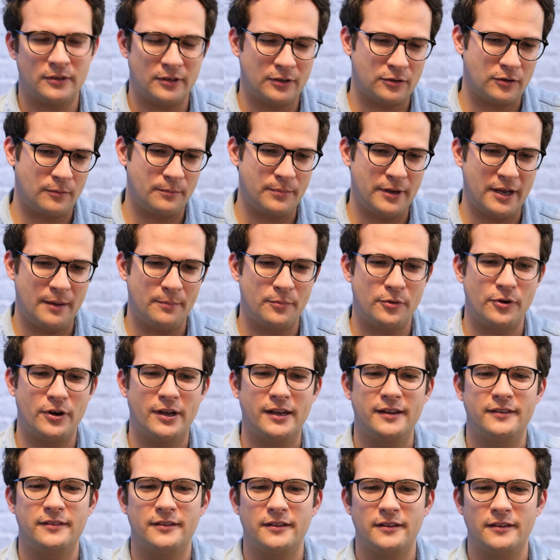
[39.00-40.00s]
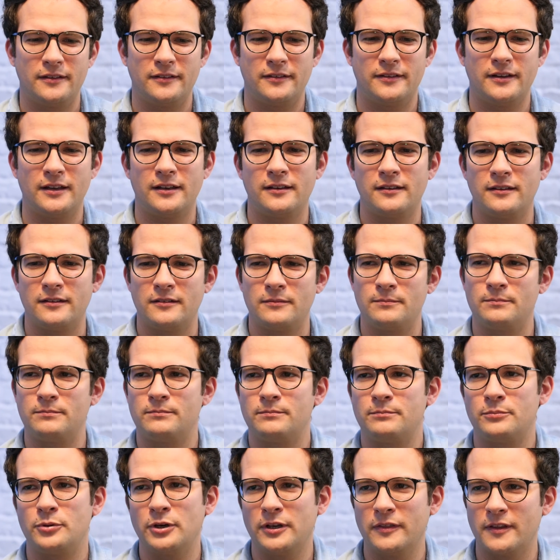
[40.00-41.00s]
compare prices and
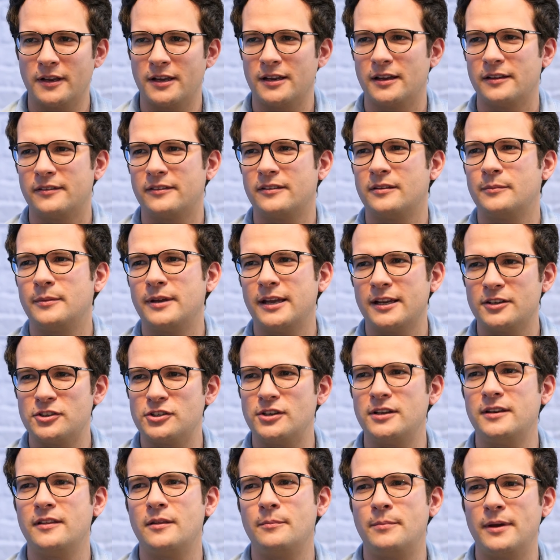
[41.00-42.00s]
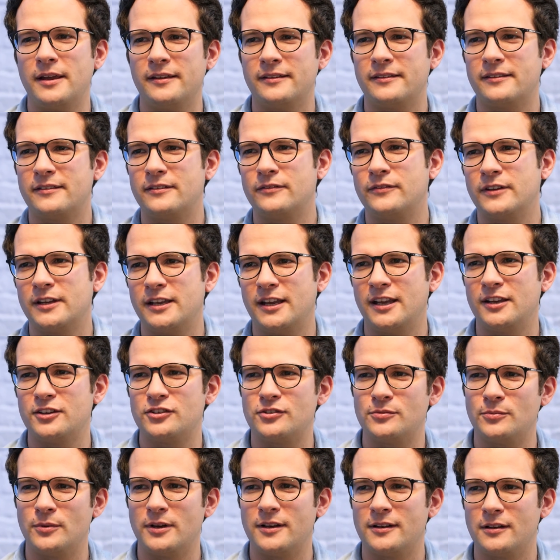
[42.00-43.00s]
bring the customer actually the best
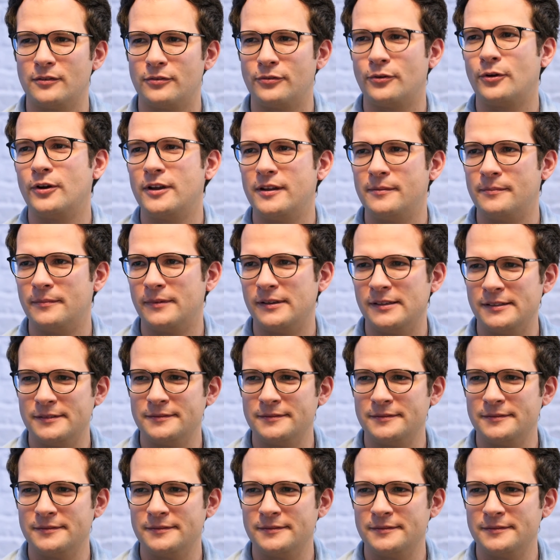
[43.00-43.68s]
vacation rental for him.